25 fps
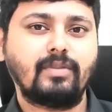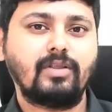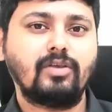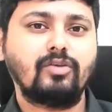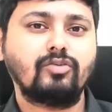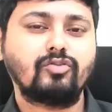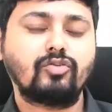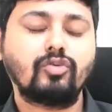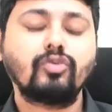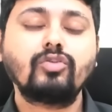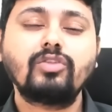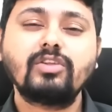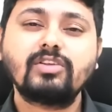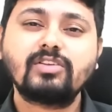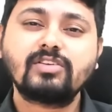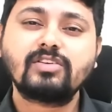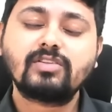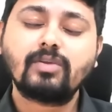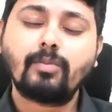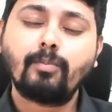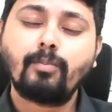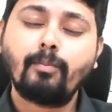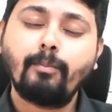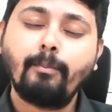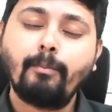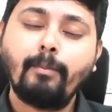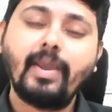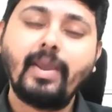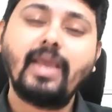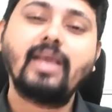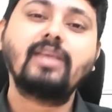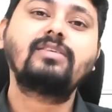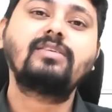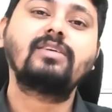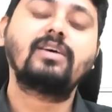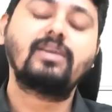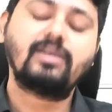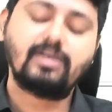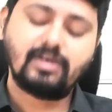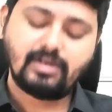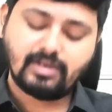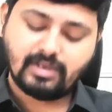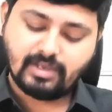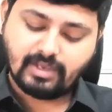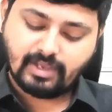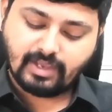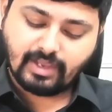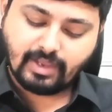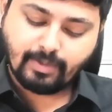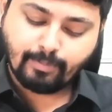So this is the major
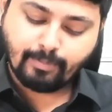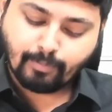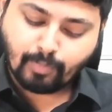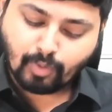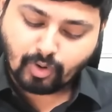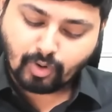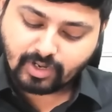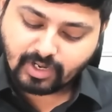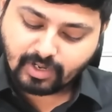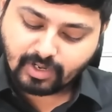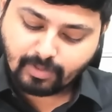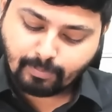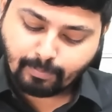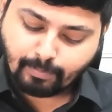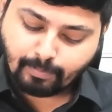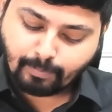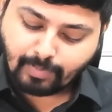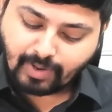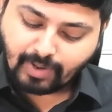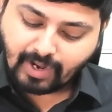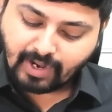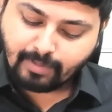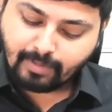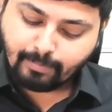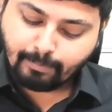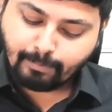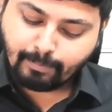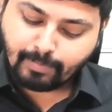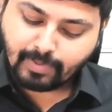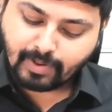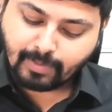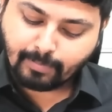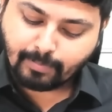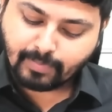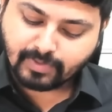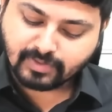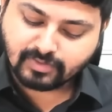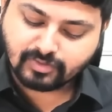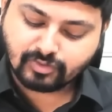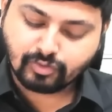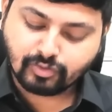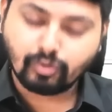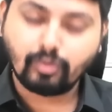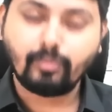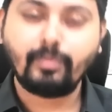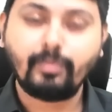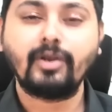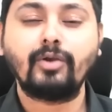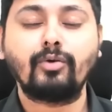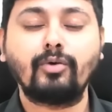important prime purpose you
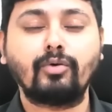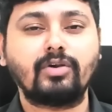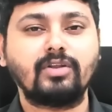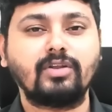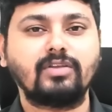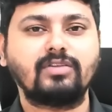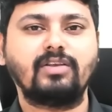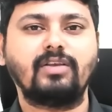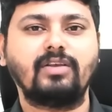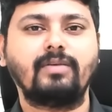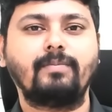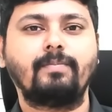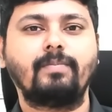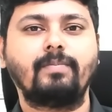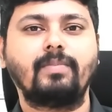will be noticing.